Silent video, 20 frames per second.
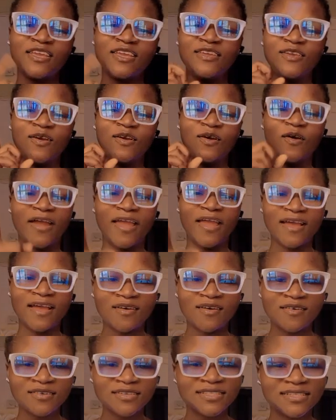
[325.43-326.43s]
Your
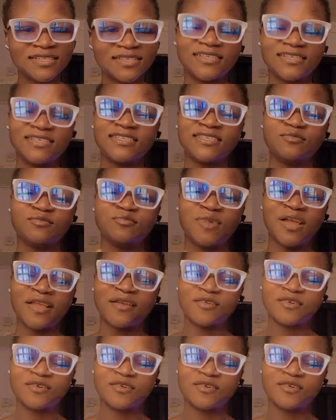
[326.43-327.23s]
health is my